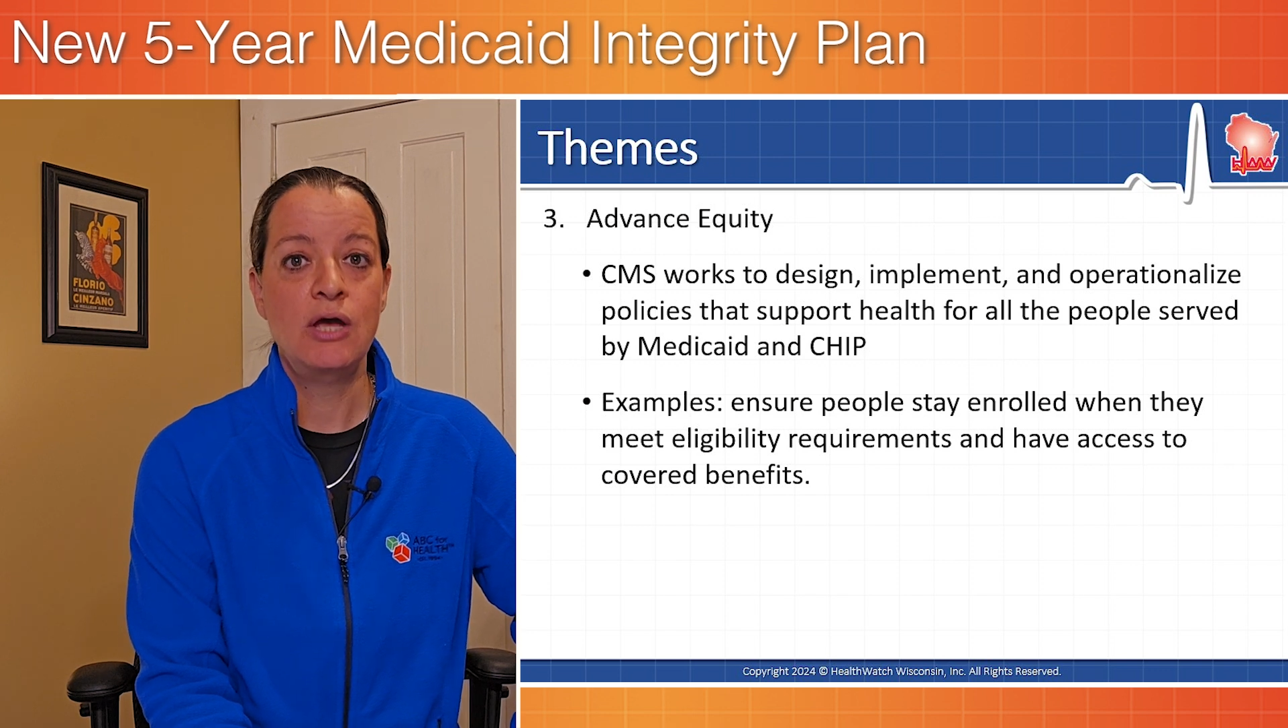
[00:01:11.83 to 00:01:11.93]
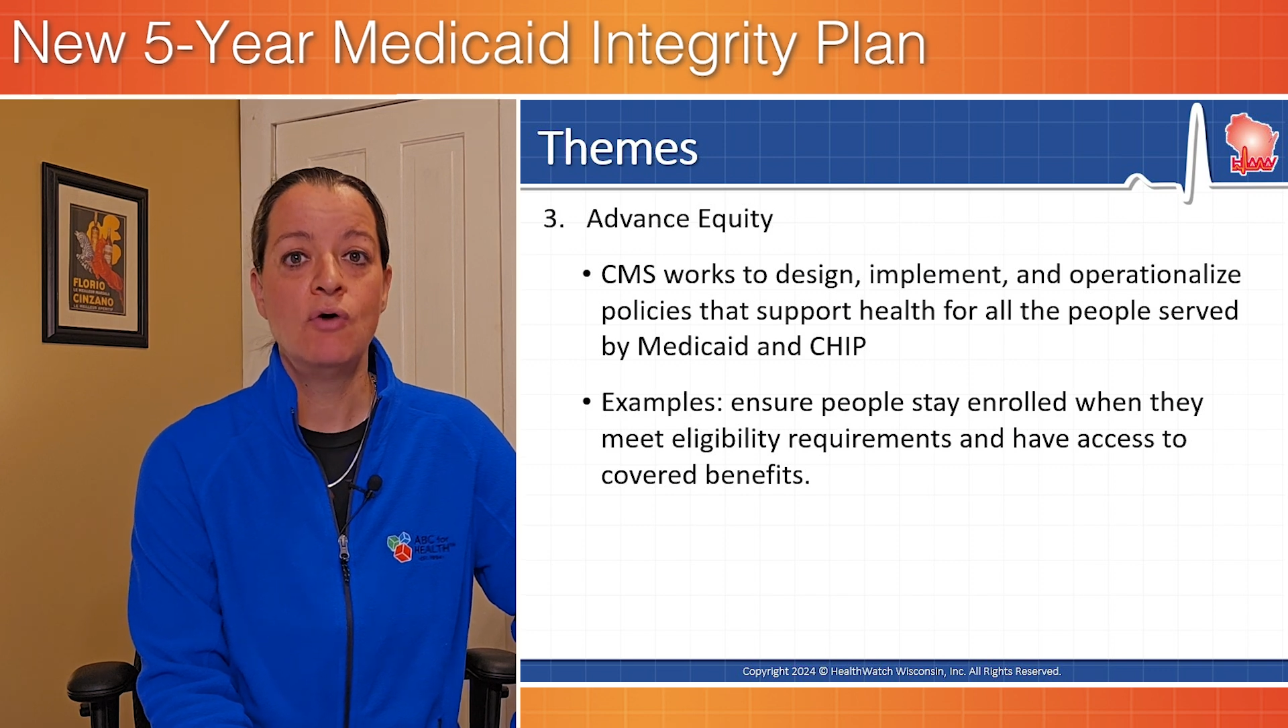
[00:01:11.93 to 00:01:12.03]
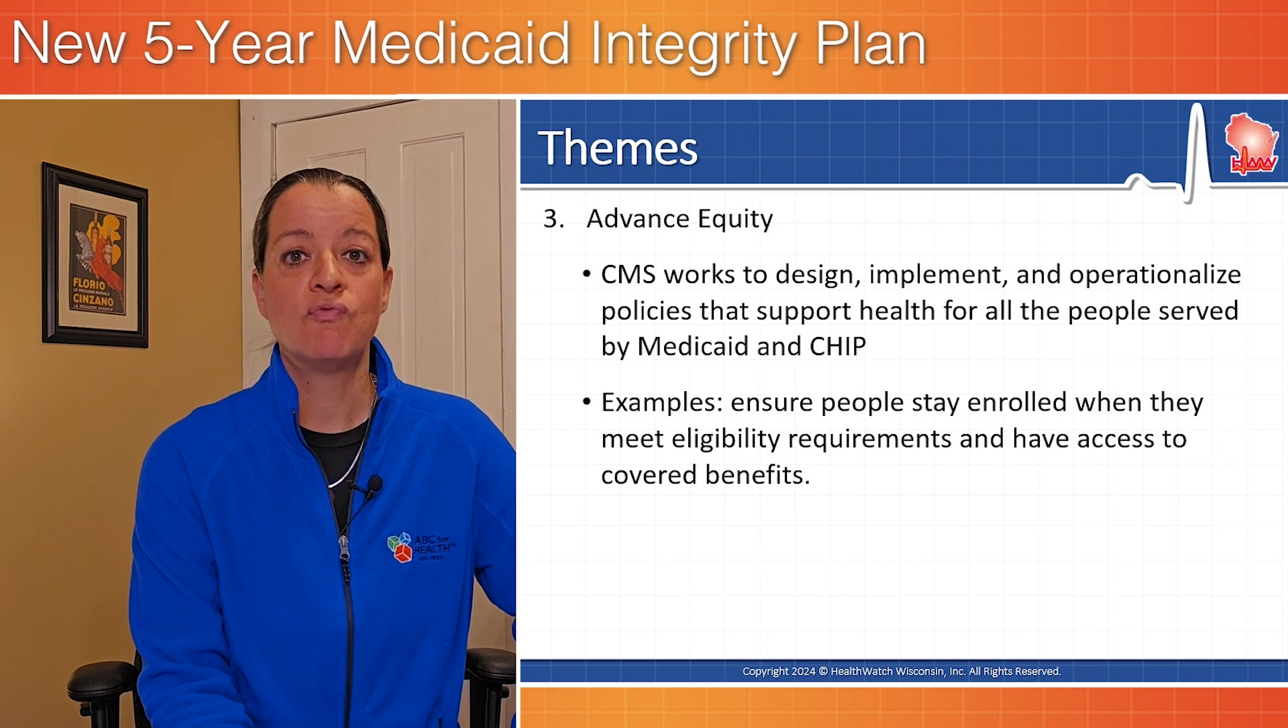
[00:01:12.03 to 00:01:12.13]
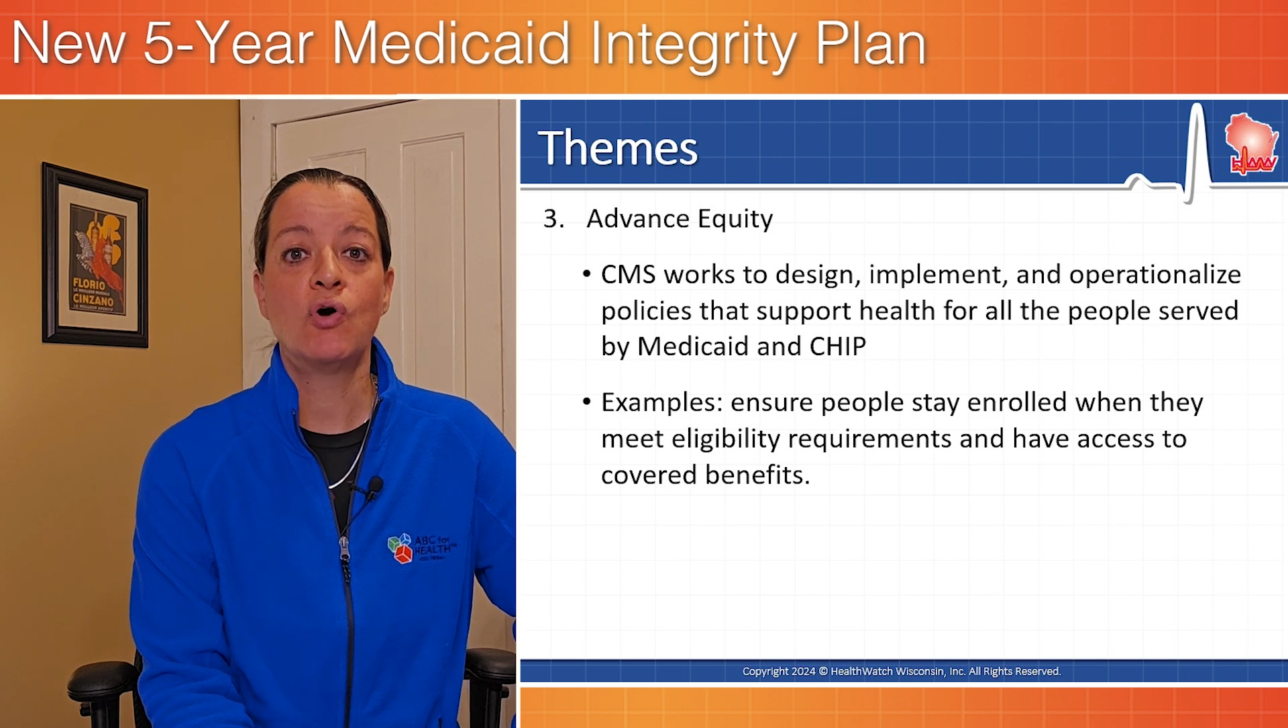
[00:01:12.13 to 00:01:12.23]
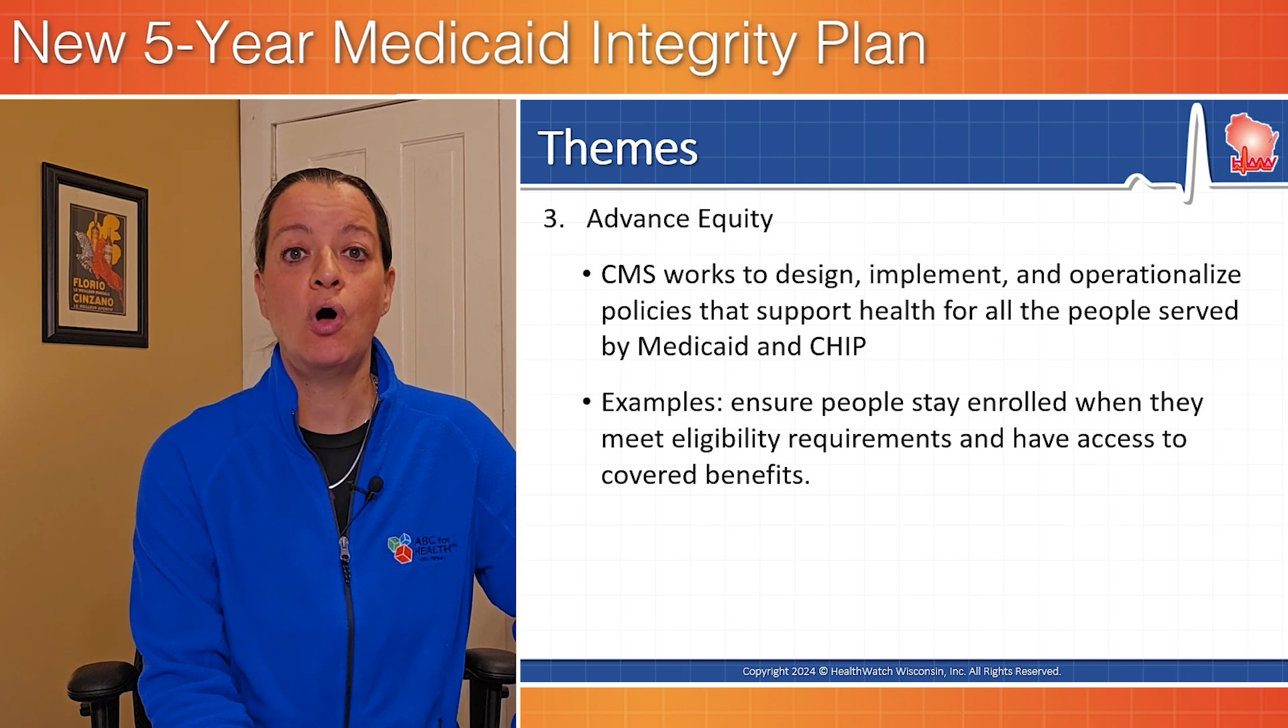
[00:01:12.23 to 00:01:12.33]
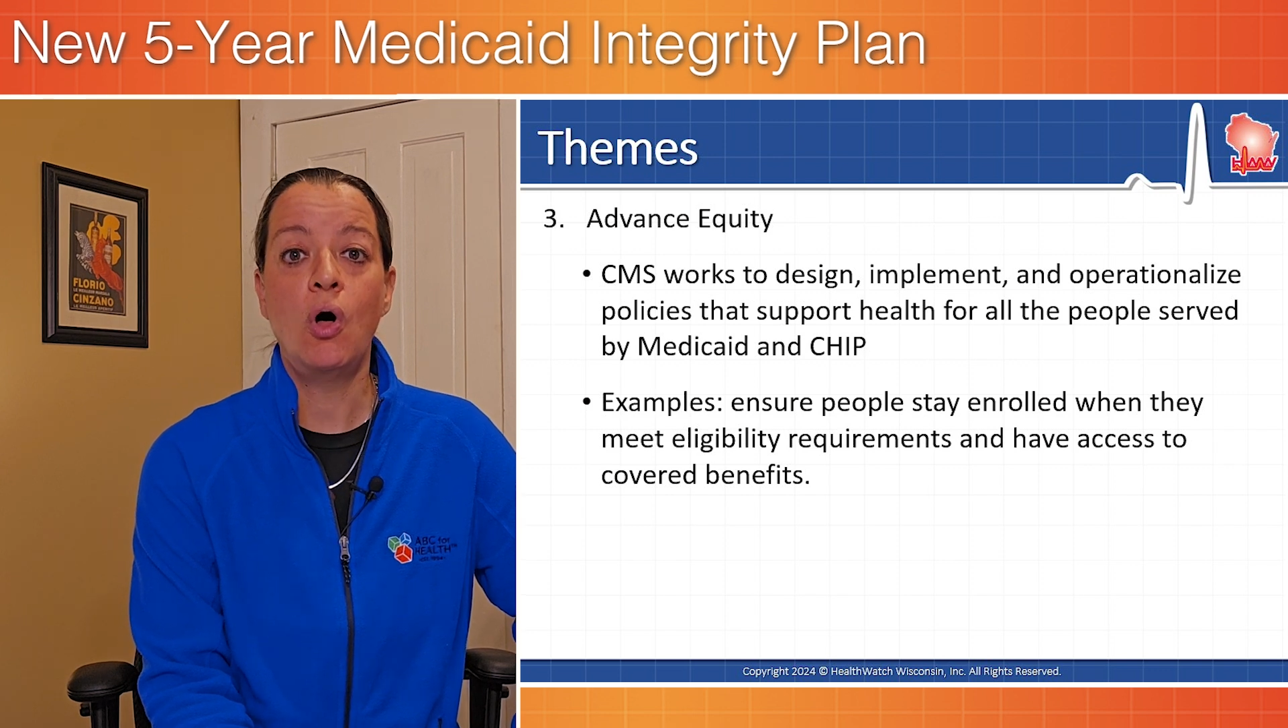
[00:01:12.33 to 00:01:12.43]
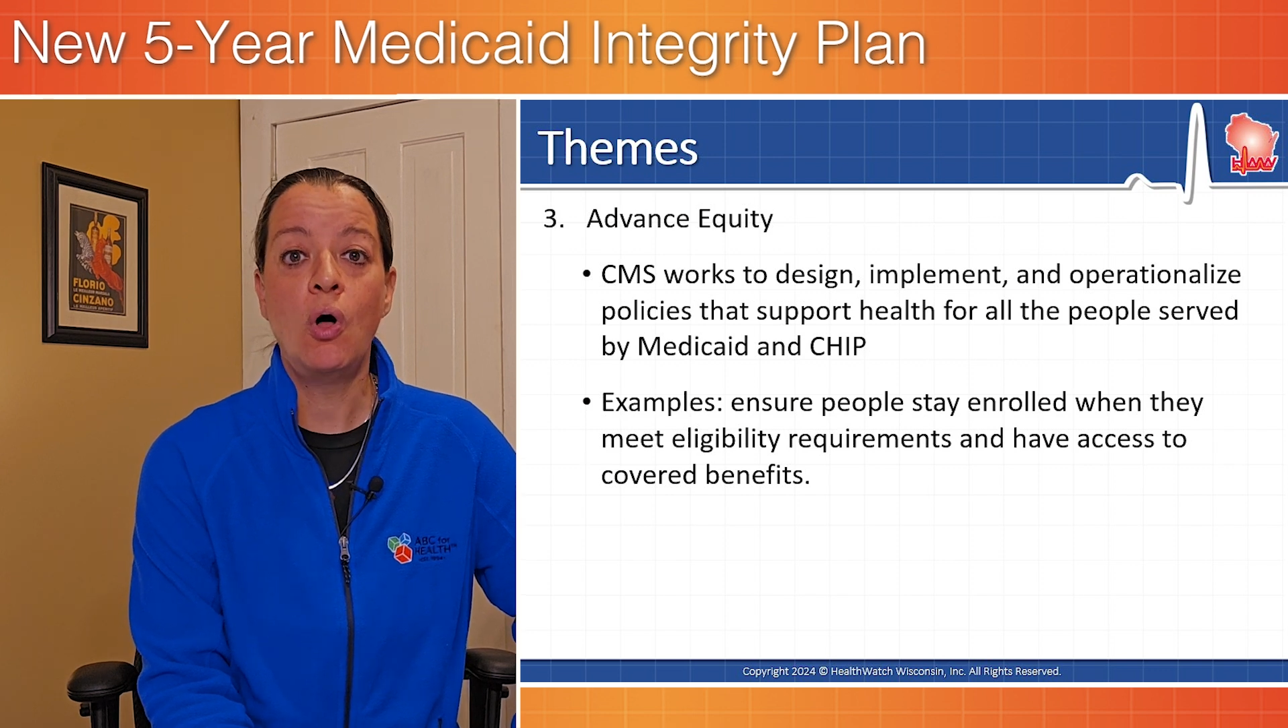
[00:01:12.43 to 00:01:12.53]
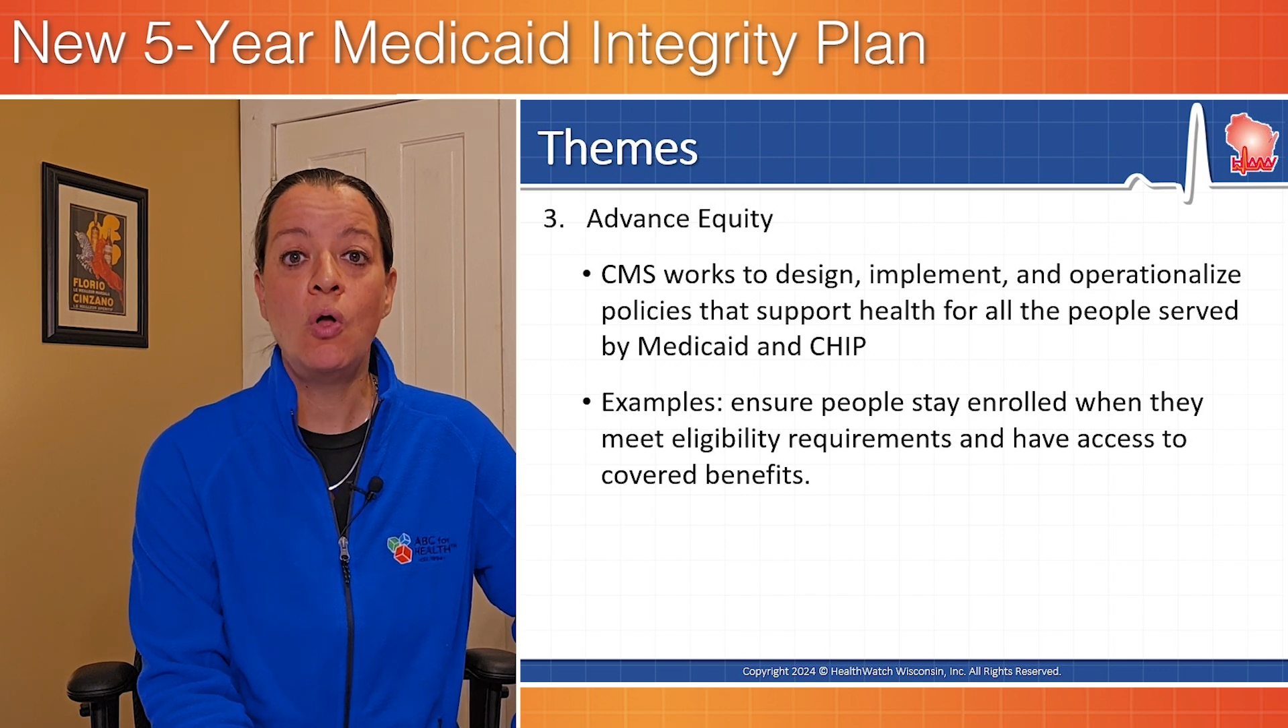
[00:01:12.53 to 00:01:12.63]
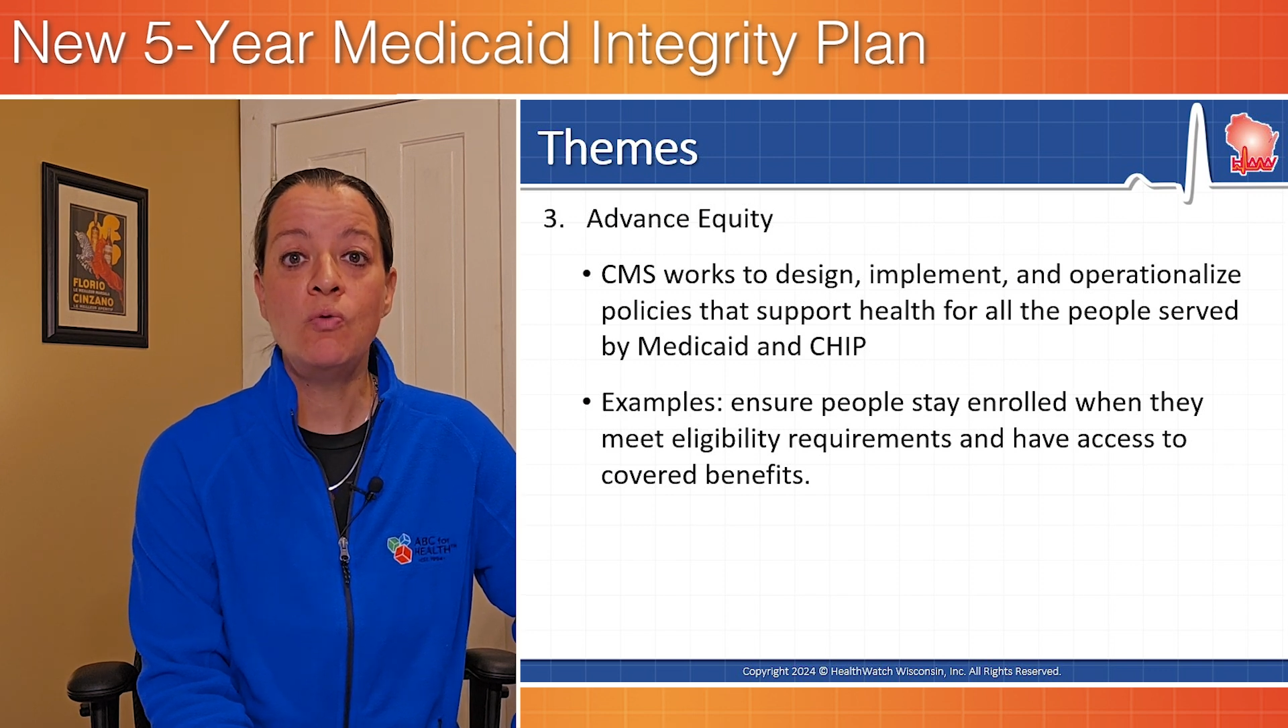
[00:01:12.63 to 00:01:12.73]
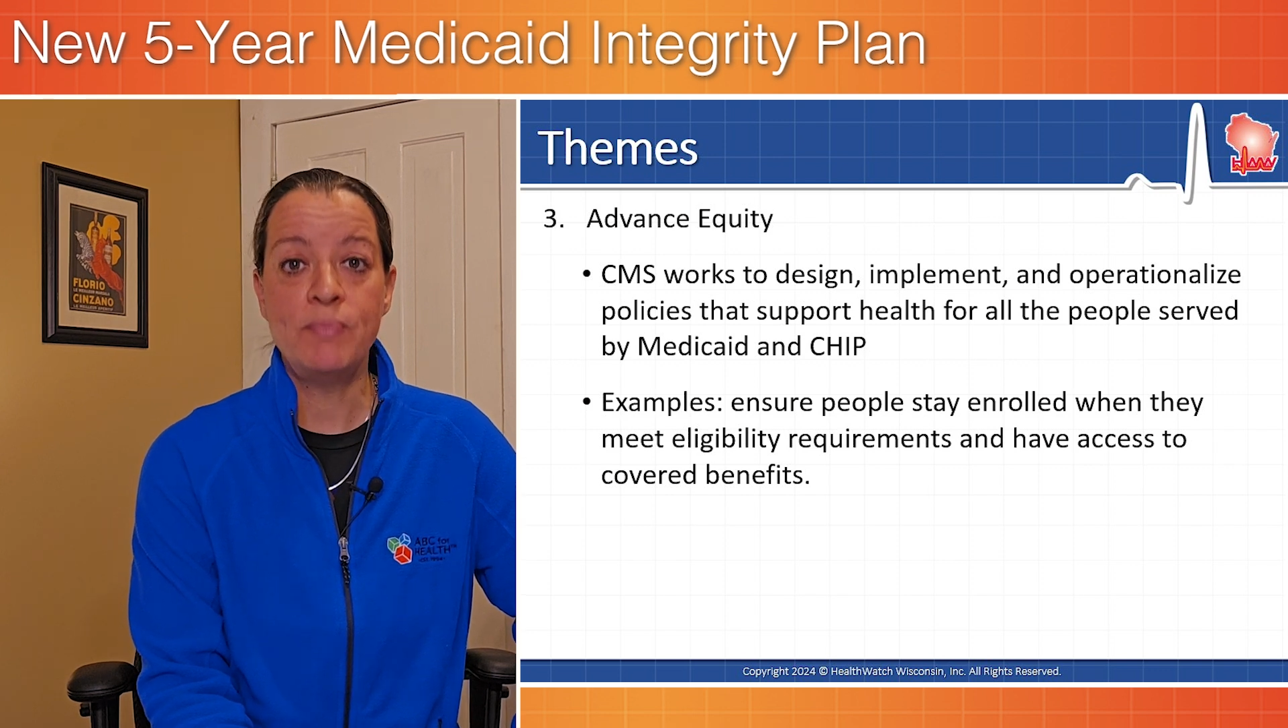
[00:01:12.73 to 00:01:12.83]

for all